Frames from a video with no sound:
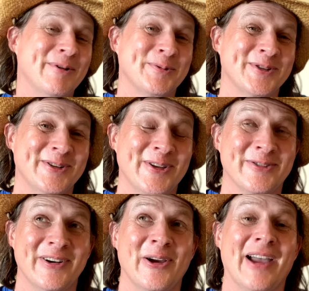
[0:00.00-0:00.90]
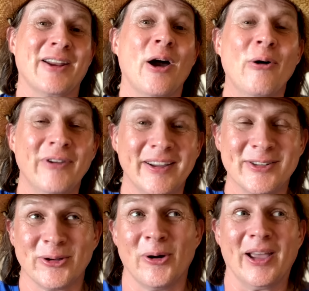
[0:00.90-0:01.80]
time I was supposed to do this video, I got
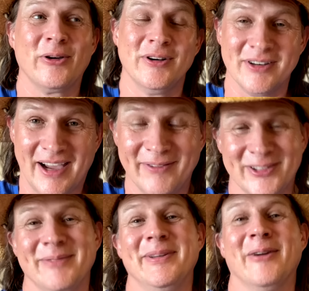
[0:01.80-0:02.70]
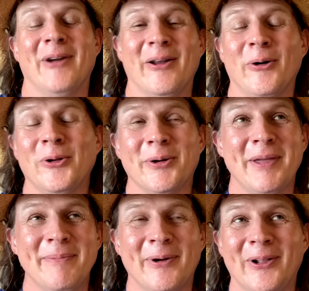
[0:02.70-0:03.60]
COVID, so I couldn't obviously be around older
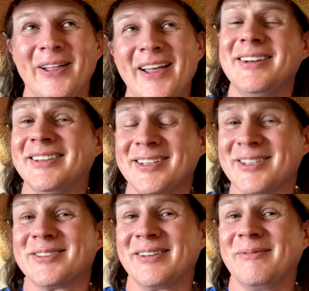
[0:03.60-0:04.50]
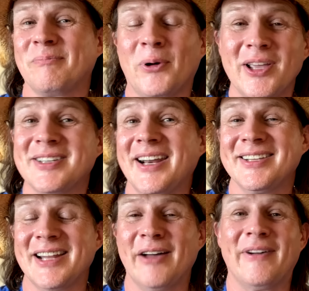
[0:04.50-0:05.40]
people. This is pretty exciting
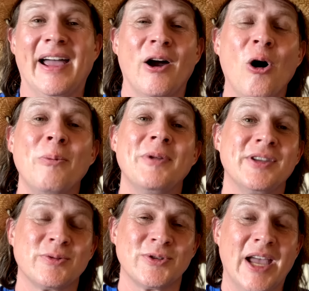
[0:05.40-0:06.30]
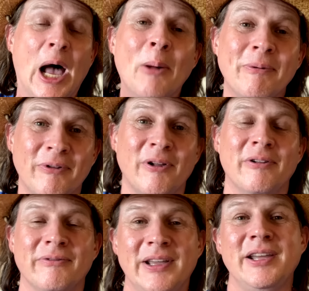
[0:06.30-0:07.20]
stuff. I hope that this was a
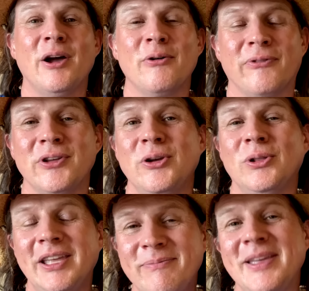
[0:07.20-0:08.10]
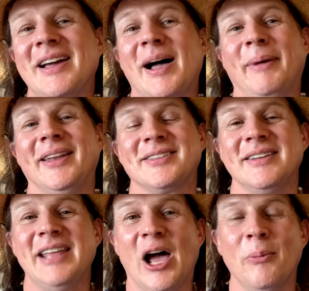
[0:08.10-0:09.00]
helpful video for you. Leave me comments
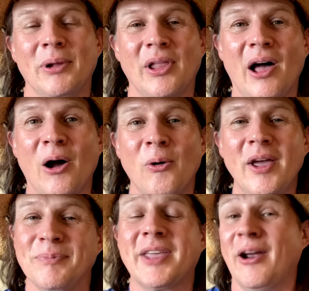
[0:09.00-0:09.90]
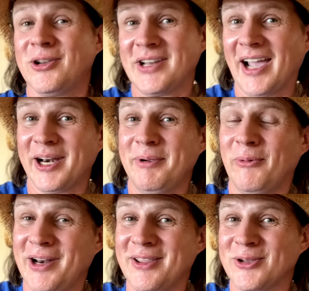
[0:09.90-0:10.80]
down below. Kerri's not going to be
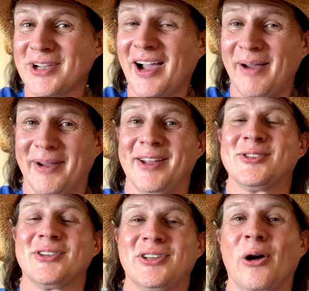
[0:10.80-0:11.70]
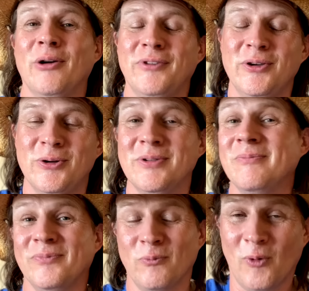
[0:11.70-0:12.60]
reading those comments, so if you
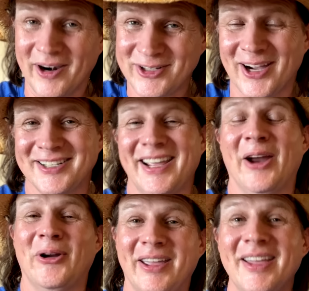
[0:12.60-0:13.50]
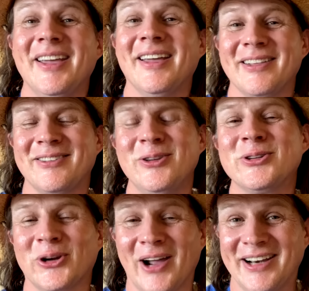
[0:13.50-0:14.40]
want to talk to Kerri,
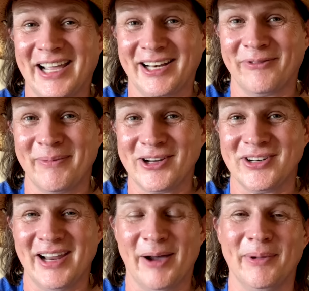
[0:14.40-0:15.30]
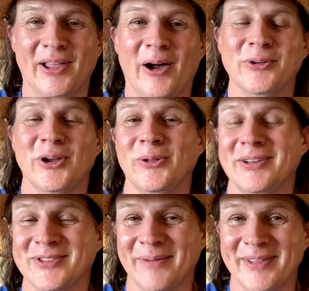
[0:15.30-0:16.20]
use her contact information down below. Don't
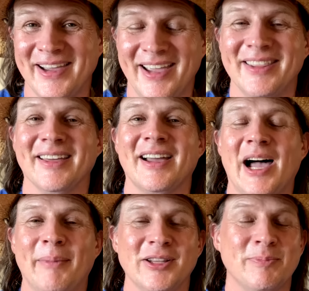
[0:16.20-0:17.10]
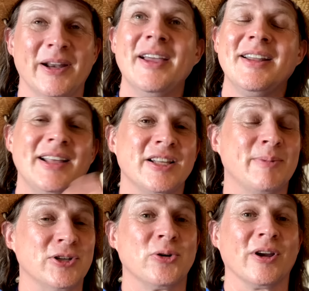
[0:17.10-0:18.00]
leave something in the comments, but tell us
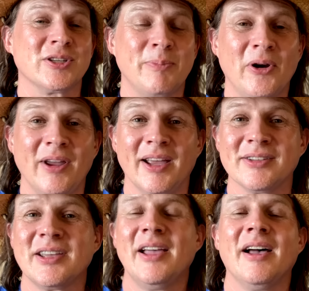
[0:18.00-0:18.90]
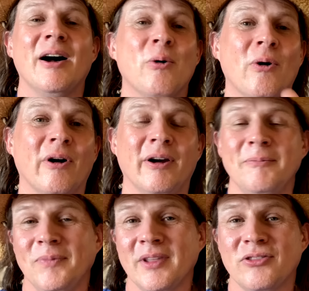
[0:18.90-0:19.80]
about your experience or,
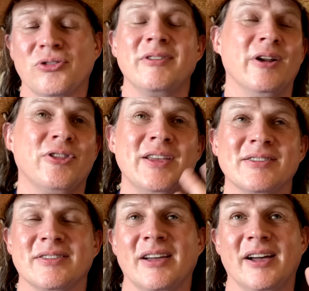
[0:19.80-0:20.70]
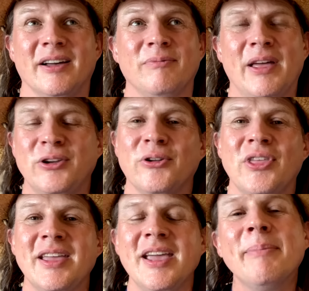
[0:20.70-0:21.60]
you know, things that you're
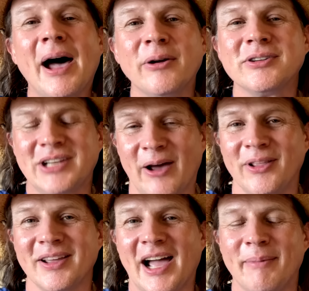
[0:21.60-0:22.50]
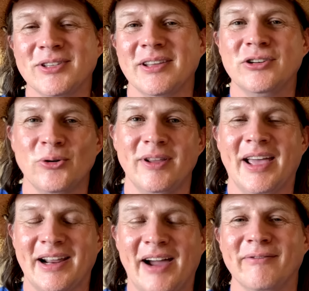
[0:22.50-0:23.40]
thinking about down in the comments and join
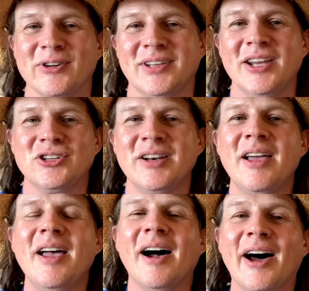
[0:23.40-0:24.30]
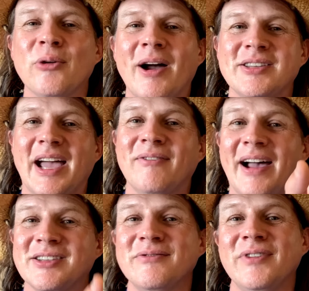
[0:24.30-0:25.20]
that conversation. Otherwise, I've
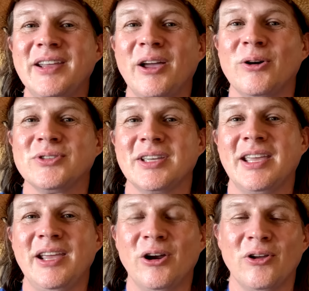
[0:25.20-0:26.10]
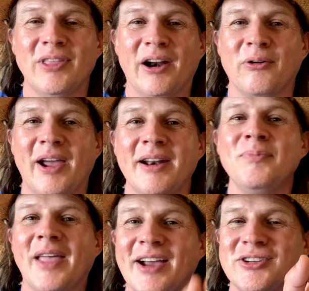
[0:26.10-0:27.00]
got some videos here that are great.
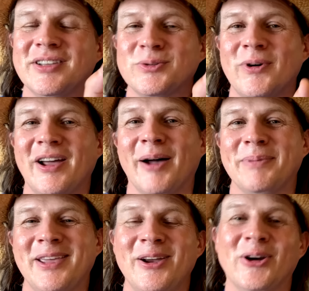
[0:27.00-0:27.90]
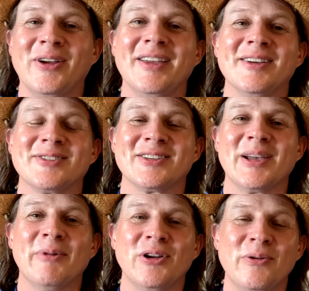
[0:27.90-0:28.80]
Actually, this one up here is
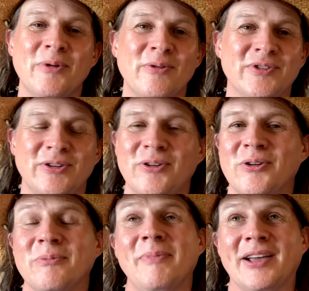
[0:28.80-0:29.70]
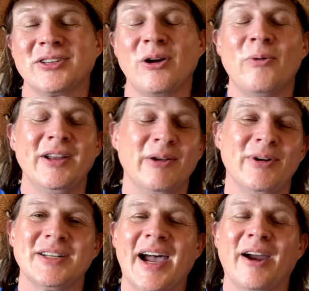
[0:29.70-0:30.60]
someone who moved to Mexico when he
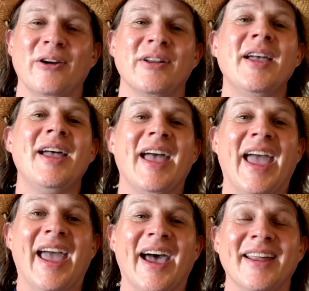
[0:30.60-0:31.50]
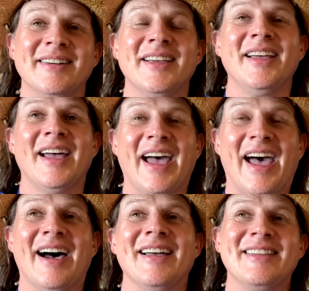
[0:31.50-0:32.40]
retired, and
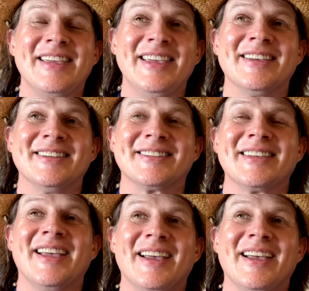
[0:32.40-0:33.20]
his